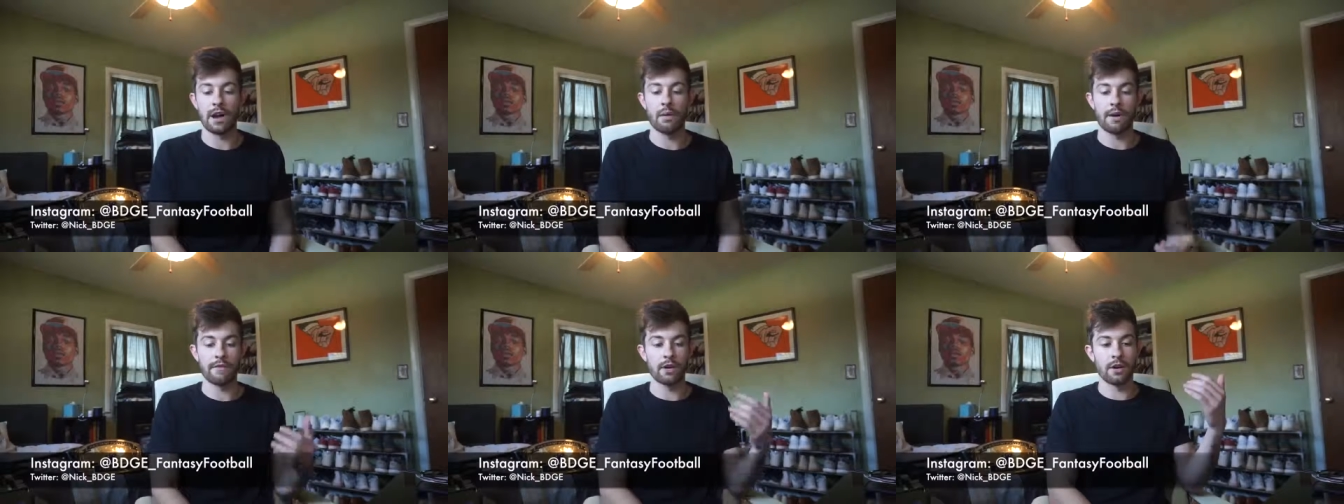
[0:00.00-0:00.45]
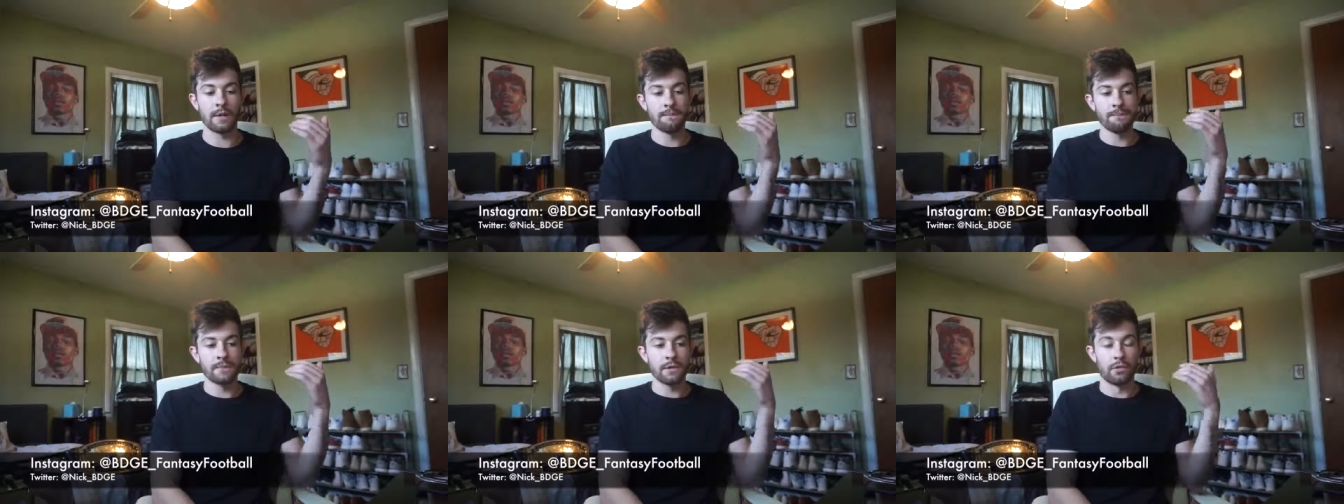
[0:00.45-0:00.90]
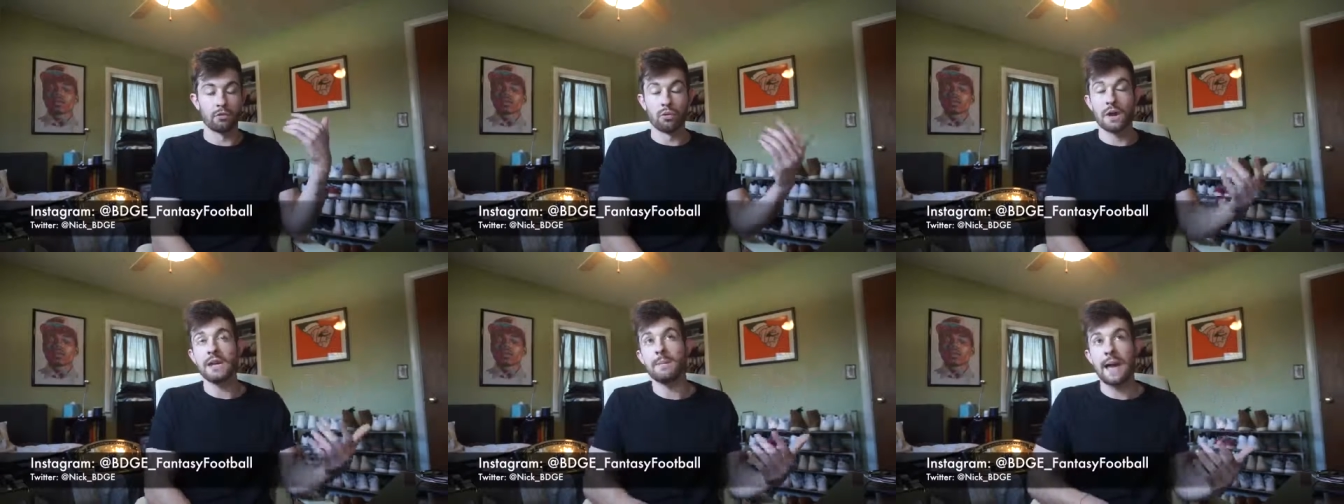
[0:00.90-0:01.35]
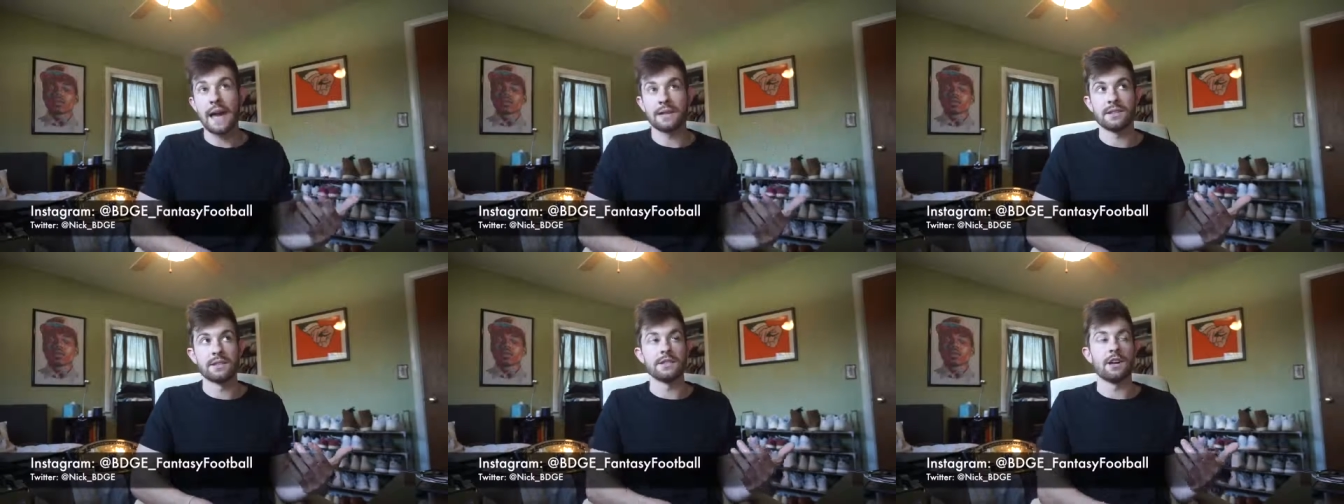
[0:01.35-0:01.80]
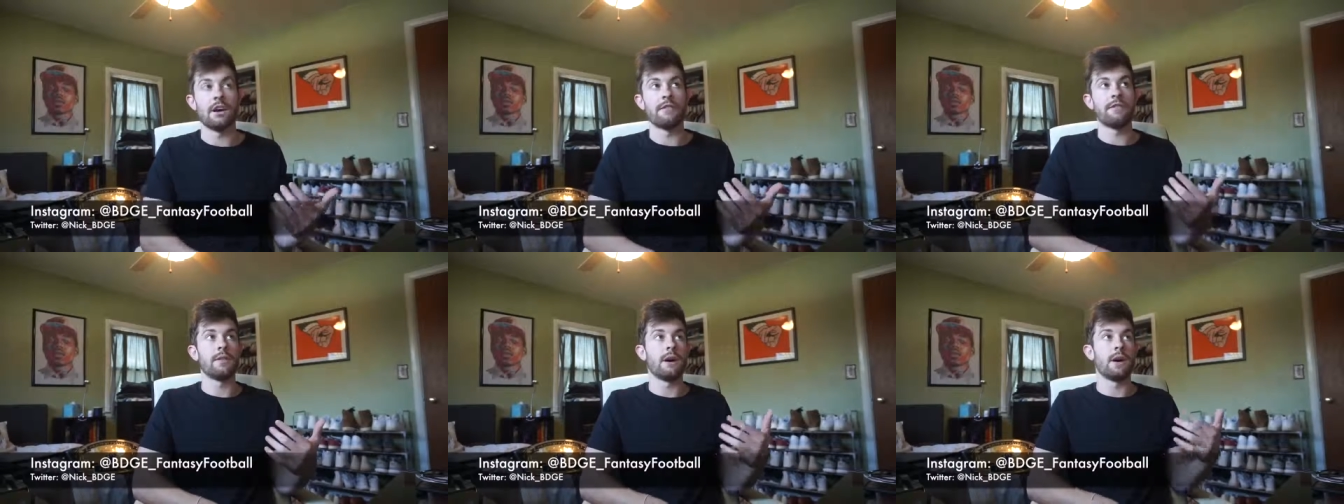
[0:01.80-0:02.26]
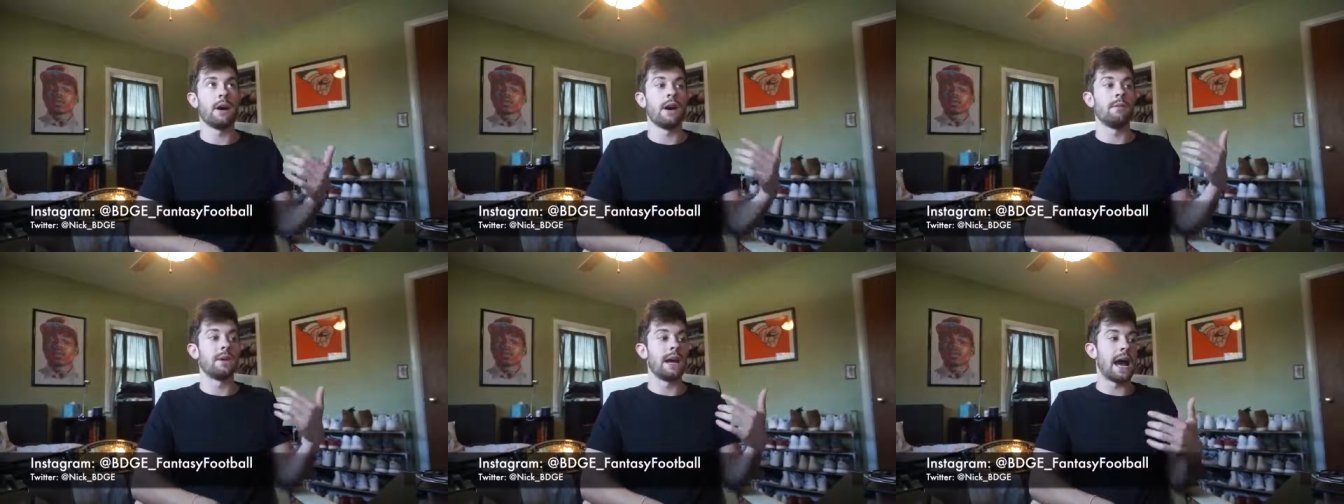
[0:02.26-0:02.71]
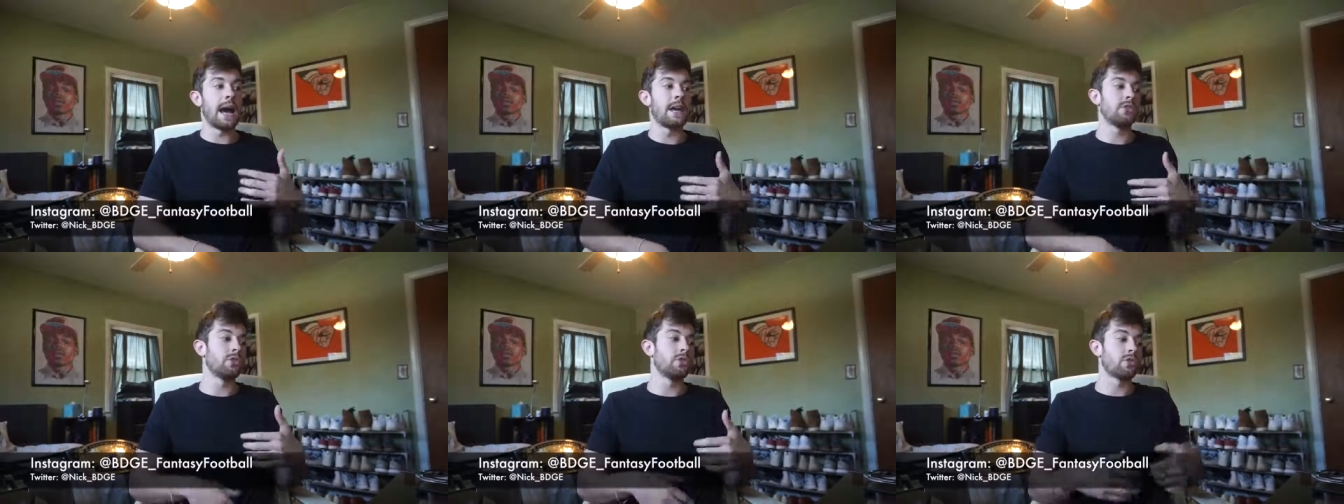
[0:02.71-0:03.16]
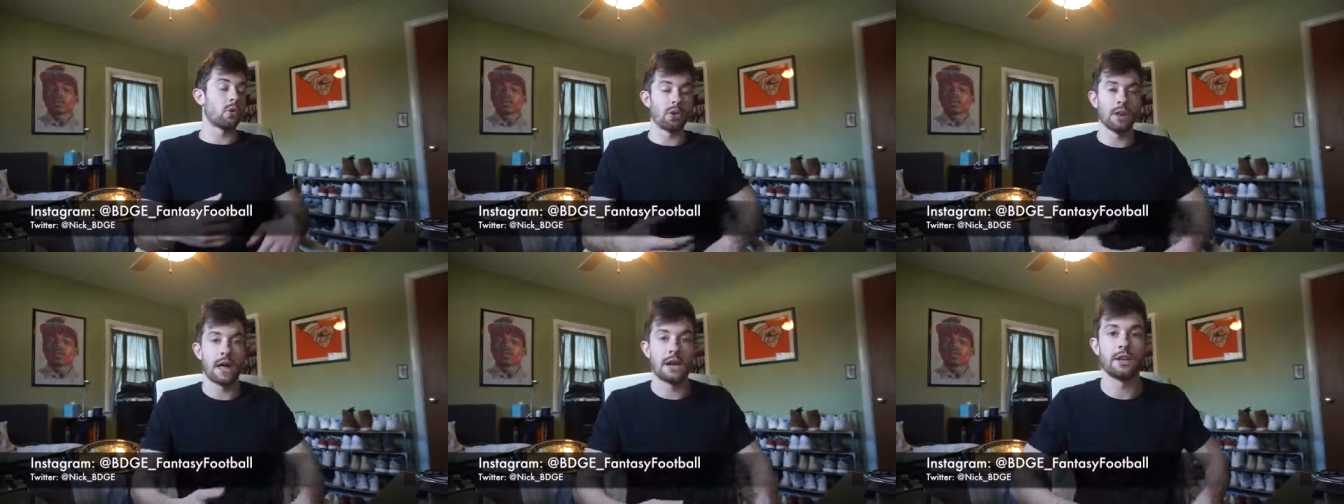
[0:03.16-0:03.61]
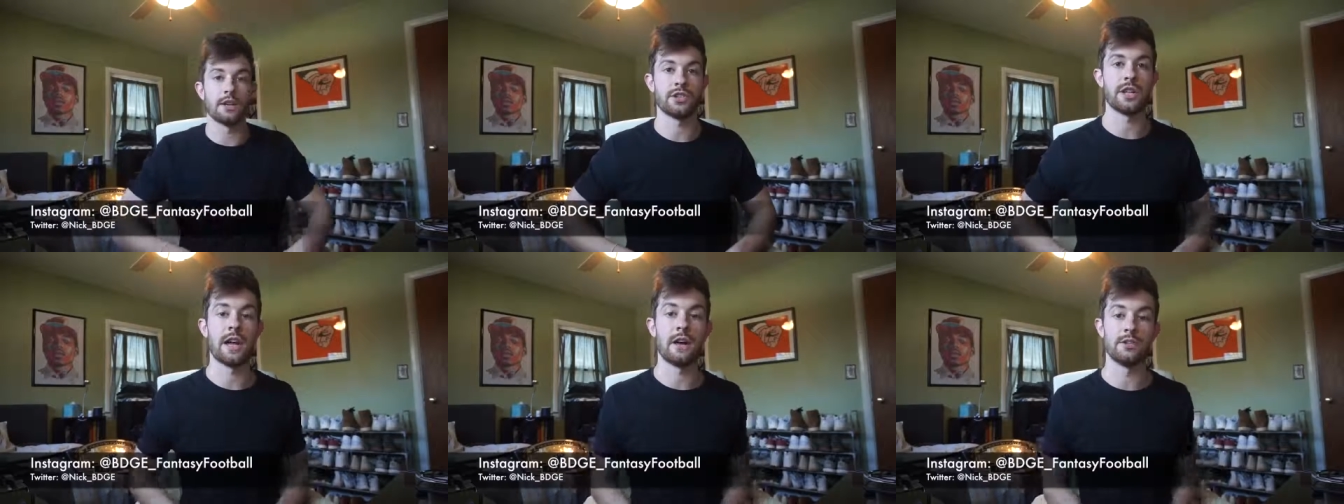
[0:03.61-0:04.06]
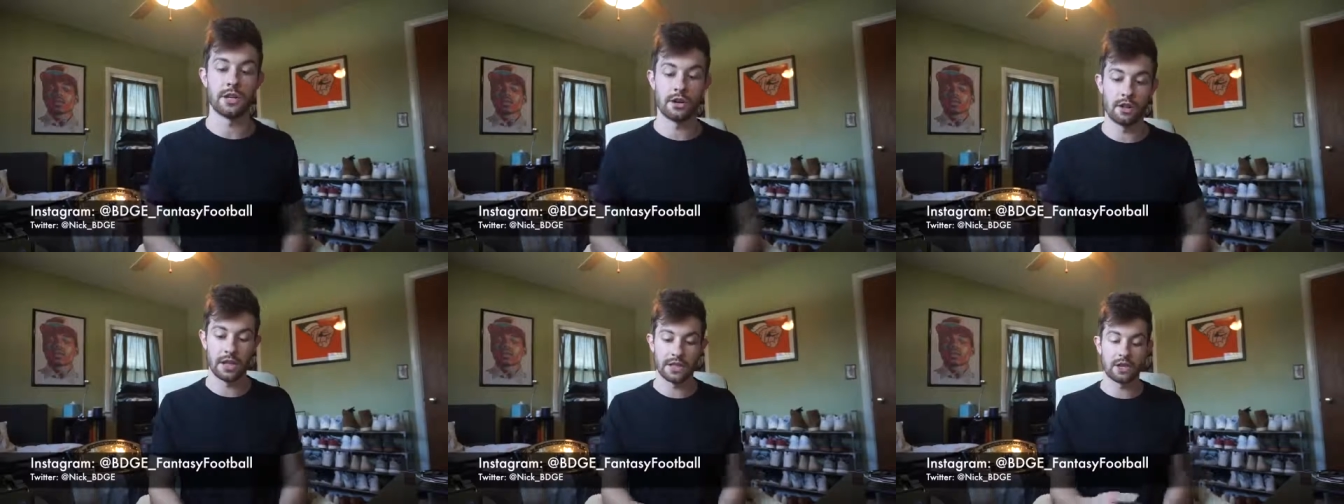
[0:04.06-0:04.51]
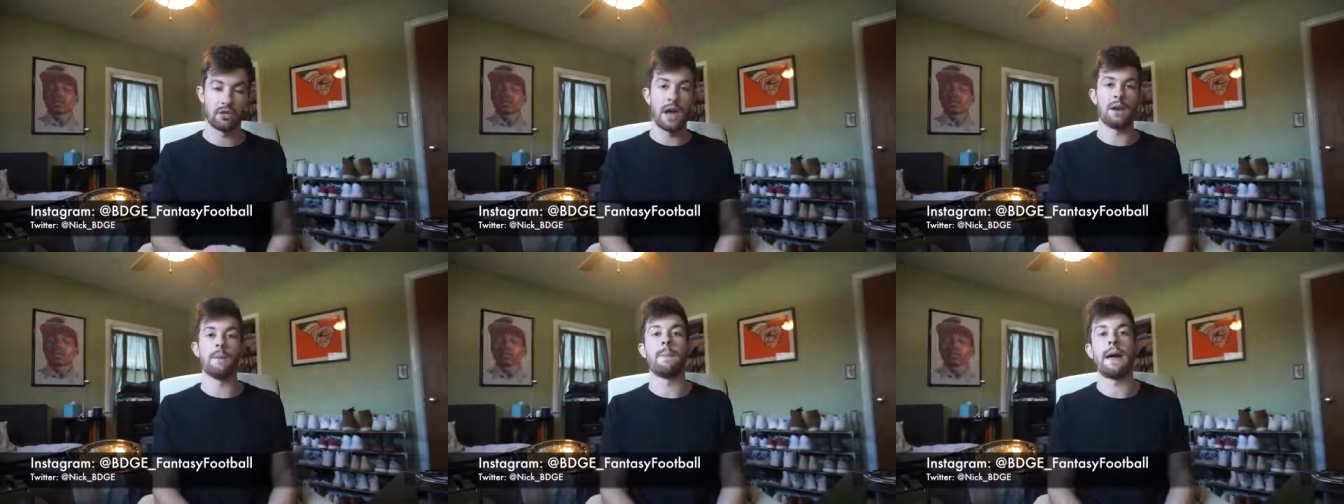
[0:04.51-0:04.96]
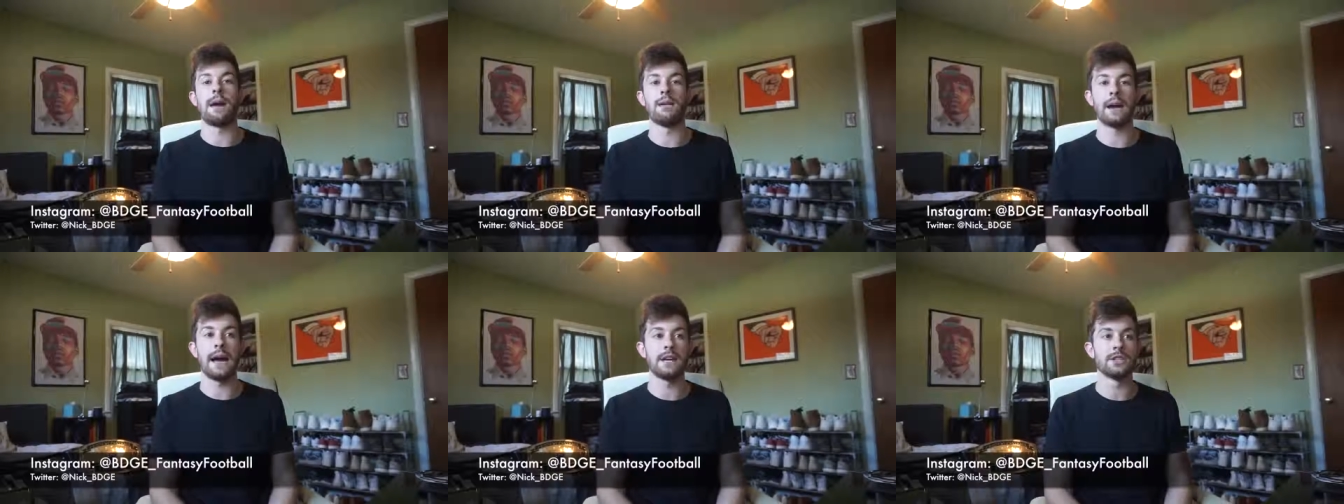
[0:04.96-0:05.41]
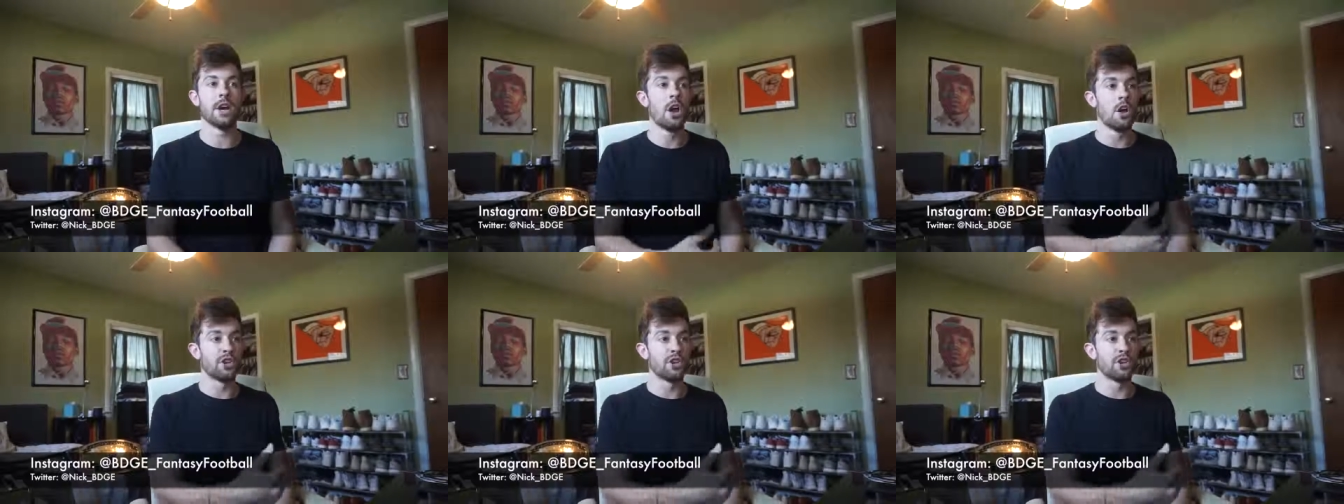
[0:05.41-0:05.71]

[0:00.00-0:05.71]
However, for running backs and stuff, guys who score a lot of touchdowns and are like the ground and pound guys,